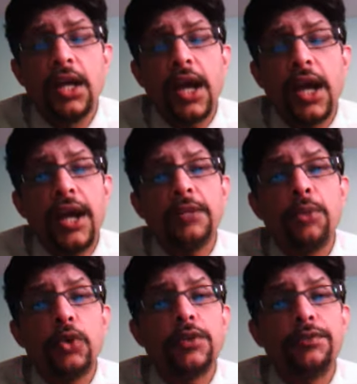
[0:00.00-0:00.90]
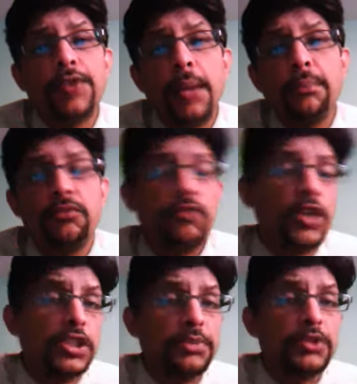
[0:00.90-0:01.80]
and both of them were
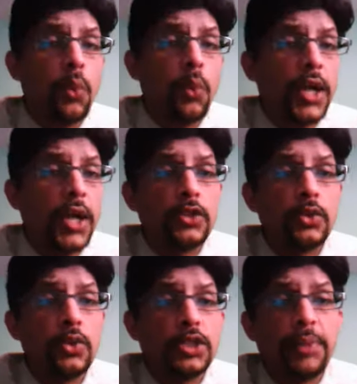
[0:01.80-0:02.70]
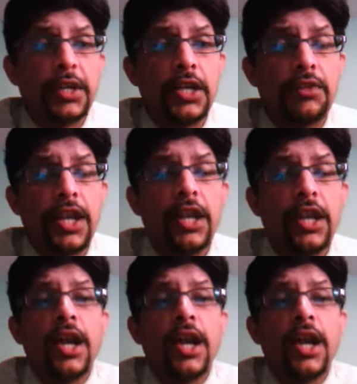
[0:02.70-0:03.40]
dismissed for 1 and 2 respectively.